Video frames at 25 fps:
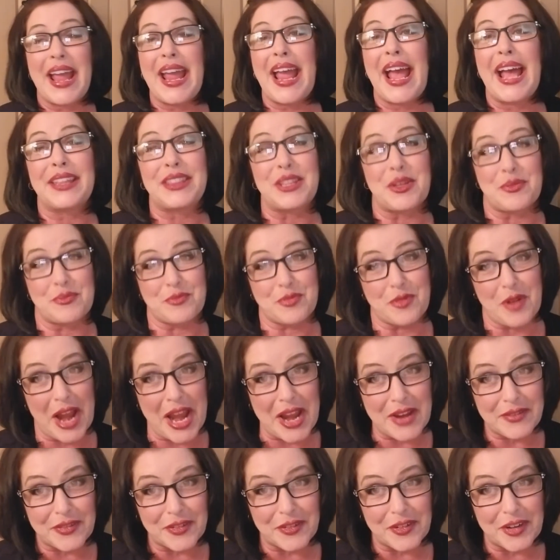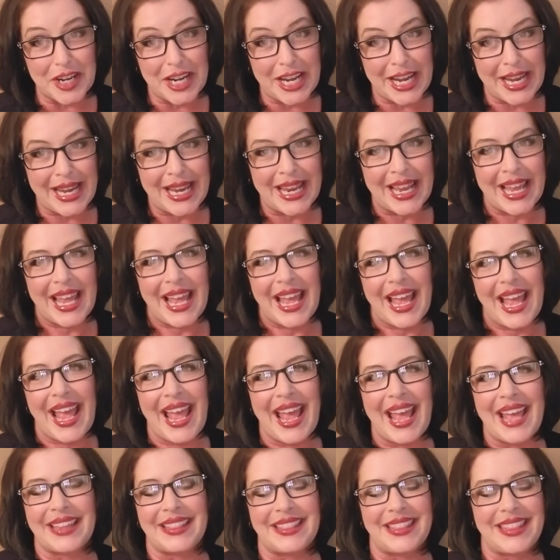had the bravery
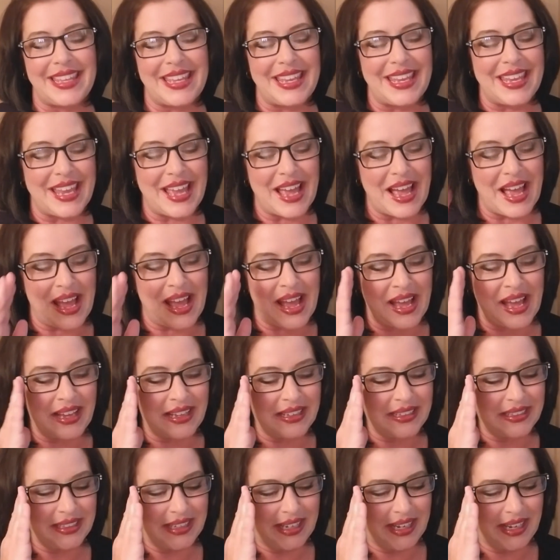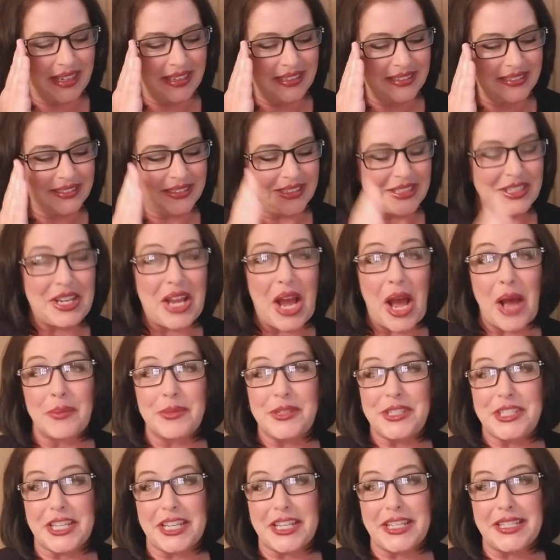and the
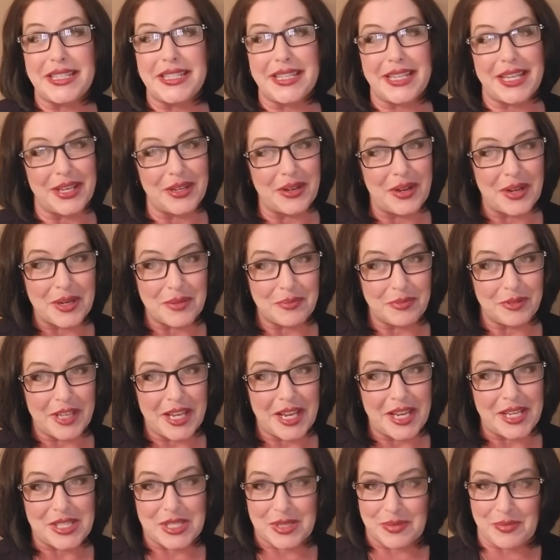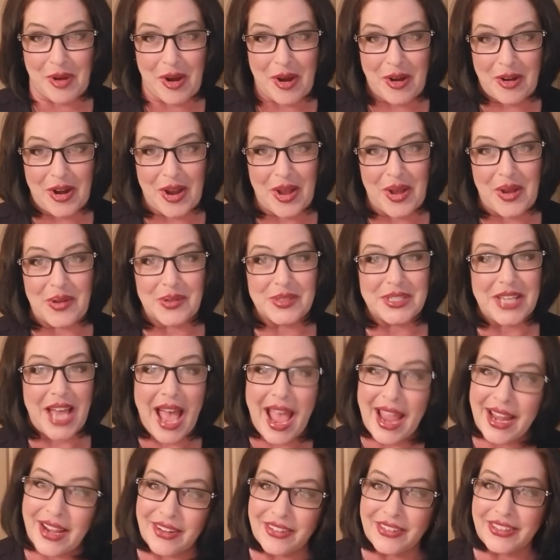gumption to get on a plane tomorrow to
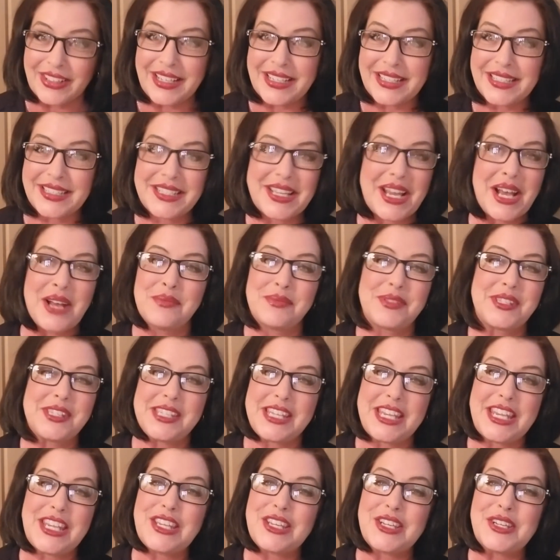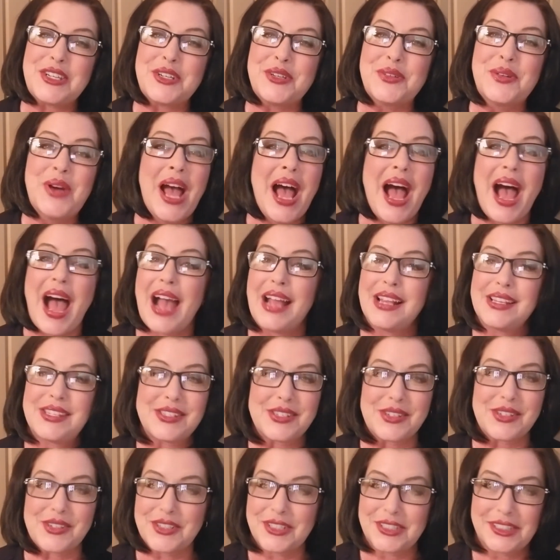Ireland to come see you, I
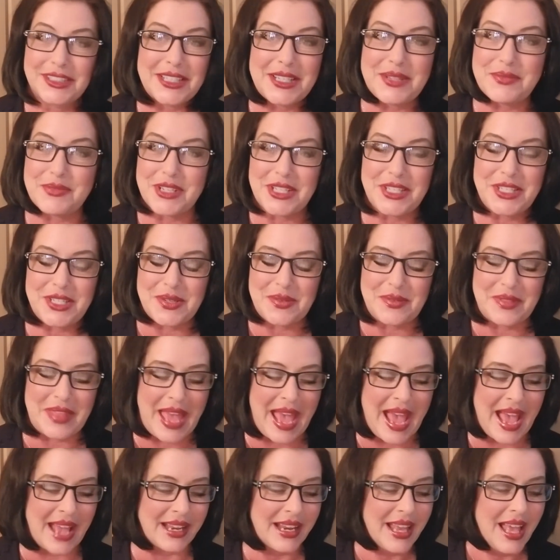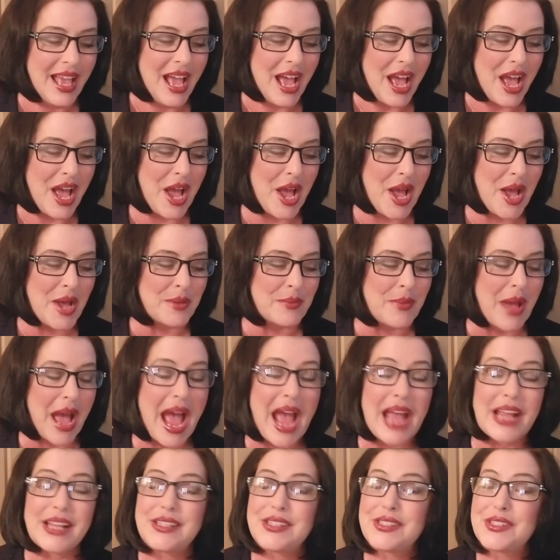certainly would do that.
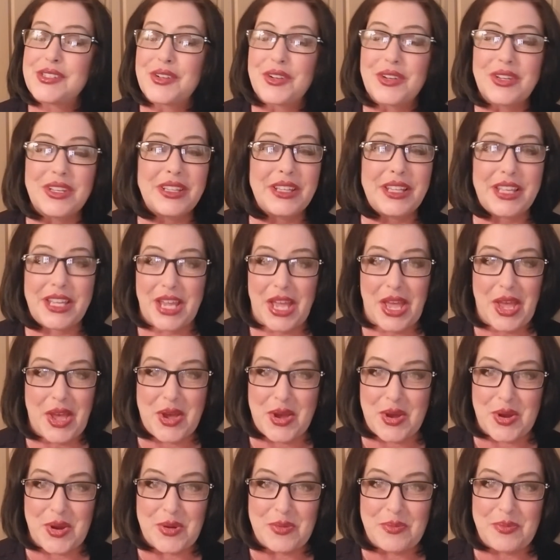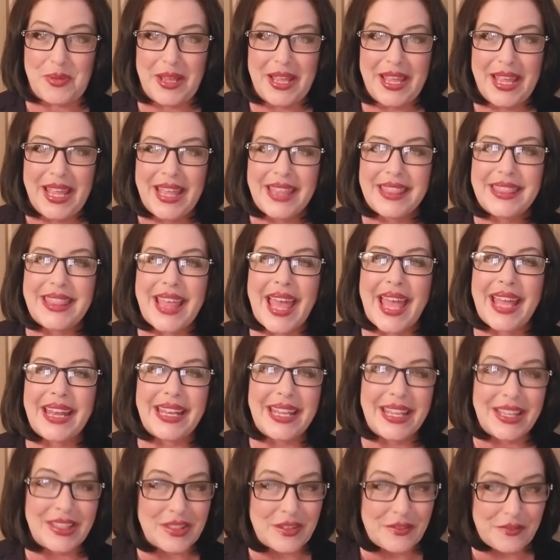I certainly hope that
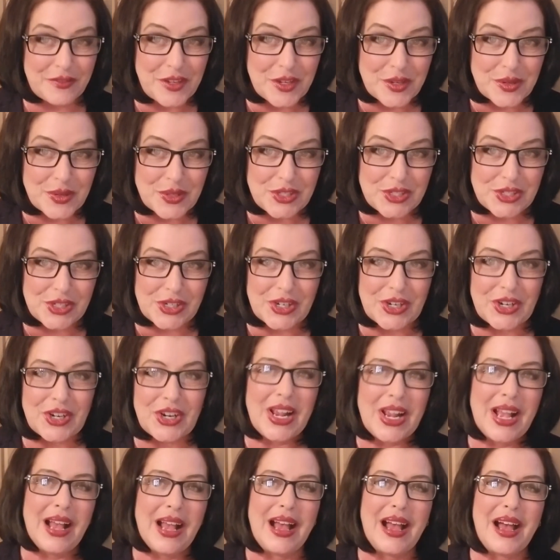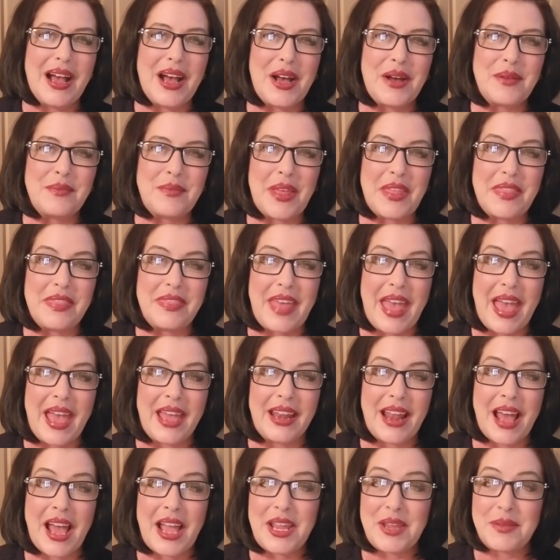in the future
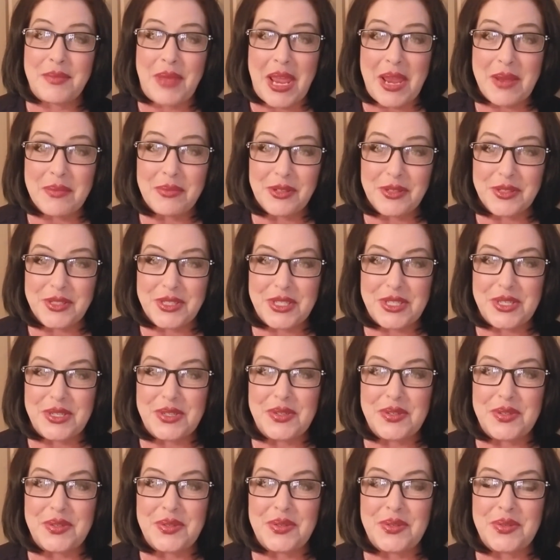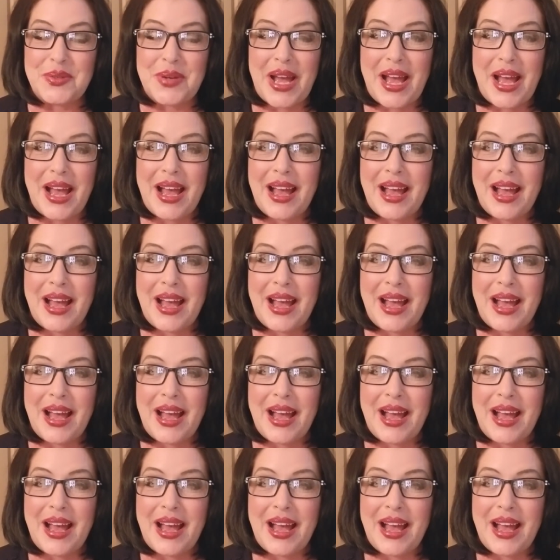that I am able to